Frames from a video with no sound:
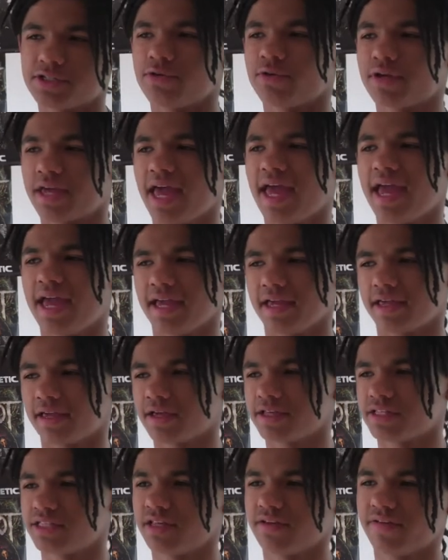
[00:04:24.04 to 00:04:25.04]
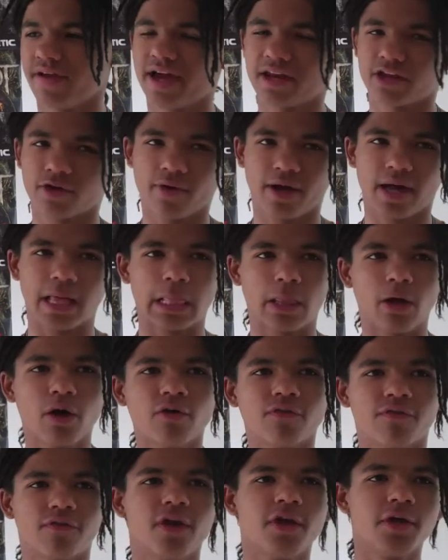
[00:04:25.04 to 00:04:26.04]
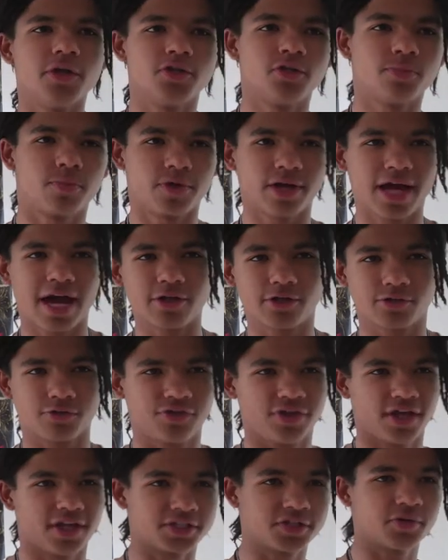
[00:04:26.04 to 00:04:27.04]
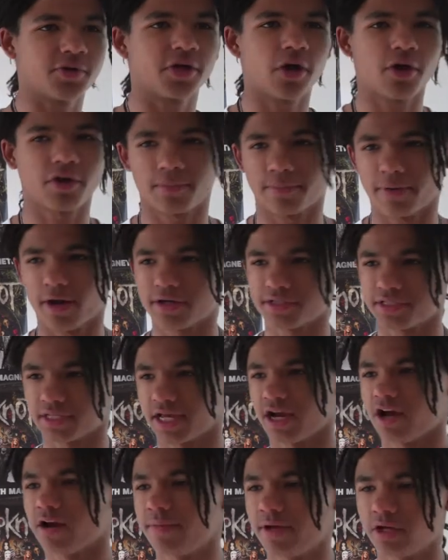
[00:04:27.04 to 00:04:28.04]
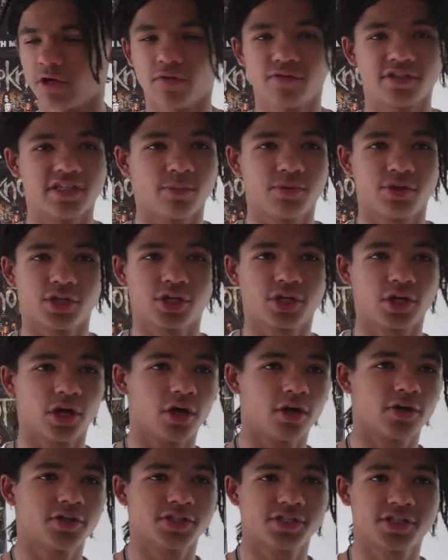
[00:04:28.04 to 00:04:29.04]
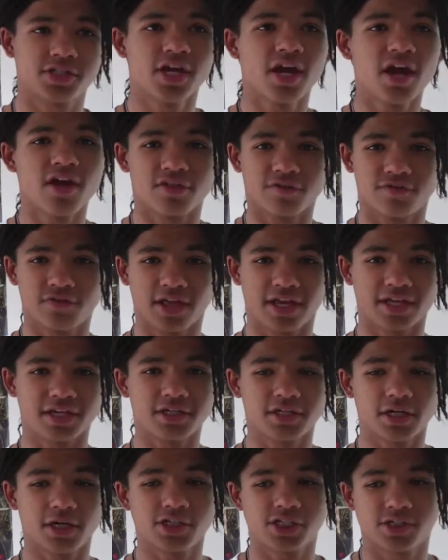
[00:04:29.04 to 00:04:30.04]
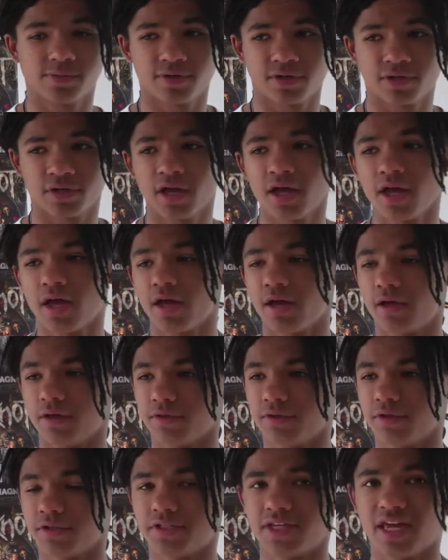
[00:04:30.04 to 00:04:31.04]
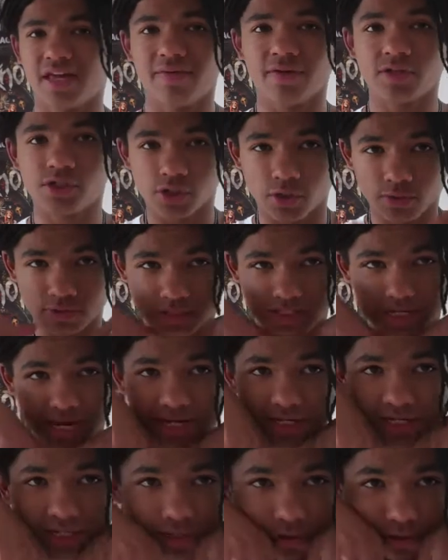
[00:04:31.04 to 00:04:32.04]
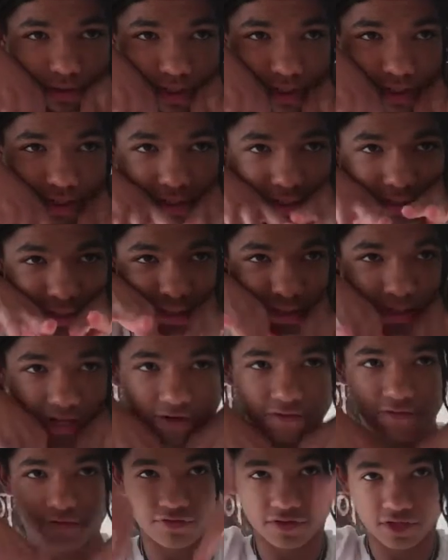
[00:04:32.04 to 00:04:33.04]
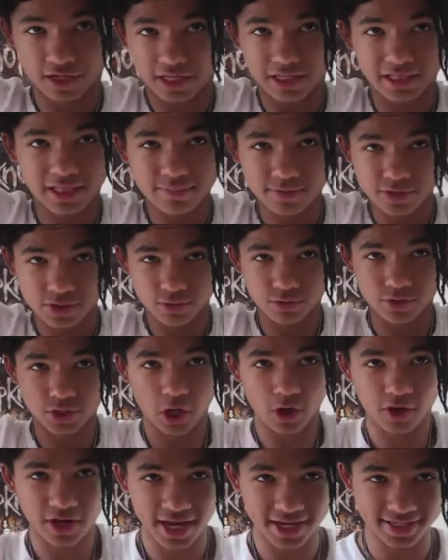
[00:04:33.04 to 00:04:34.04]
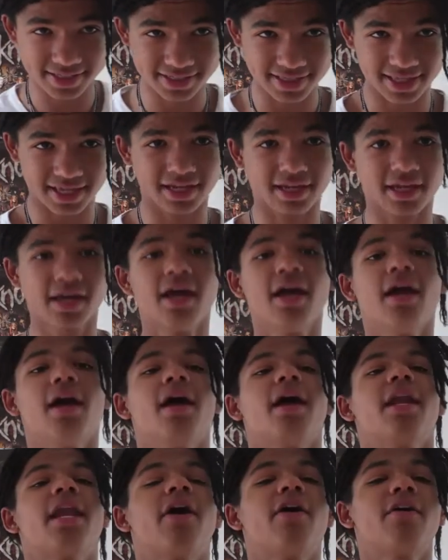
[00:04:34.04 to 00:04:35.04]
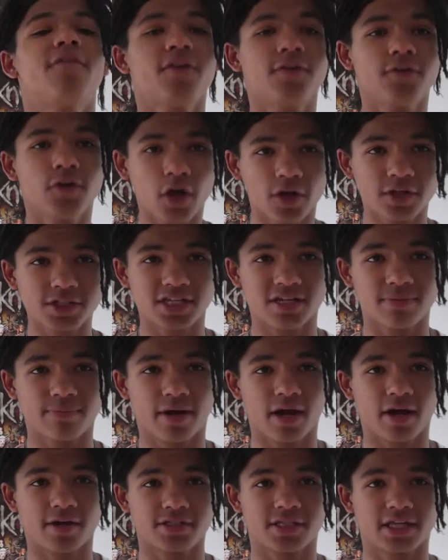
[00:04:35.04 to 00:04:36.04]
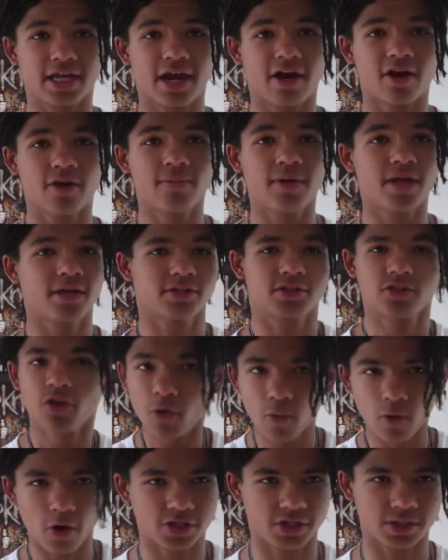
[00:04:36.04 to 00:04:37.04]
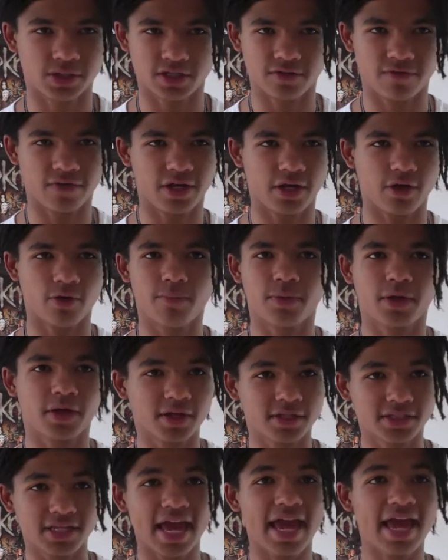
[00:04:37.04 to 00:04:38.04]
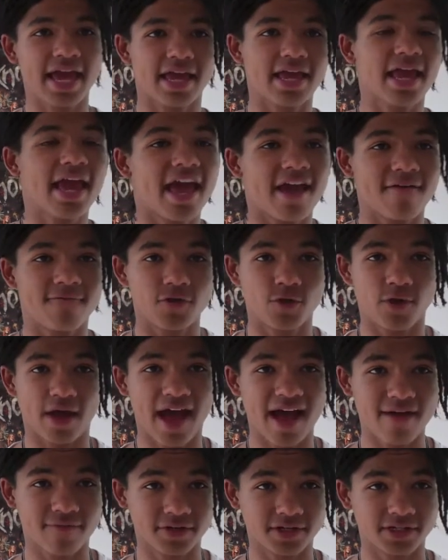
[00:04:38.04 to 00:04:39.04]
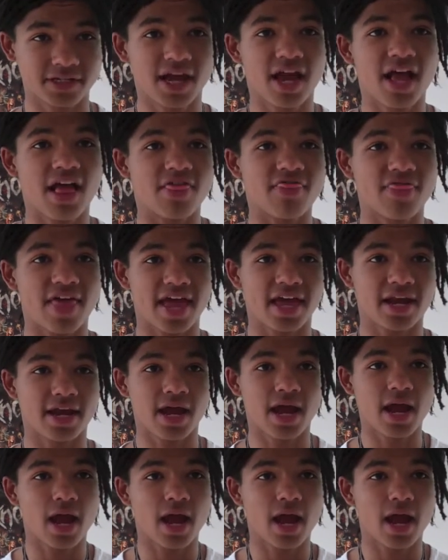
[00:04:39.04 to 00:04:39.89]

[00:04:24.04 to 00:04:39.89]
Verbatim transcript: okay because they've had quite a lot of supernatural things going on in Pirates of the Caribbean. Obviously, with the curse, the Flying Dutchman, the Davy Jones tentacle-iness stuff, the Calypso goddess thing. Now, if you've not seen Pirates of the Caribbean, stop watching this video because A, if you haven't, then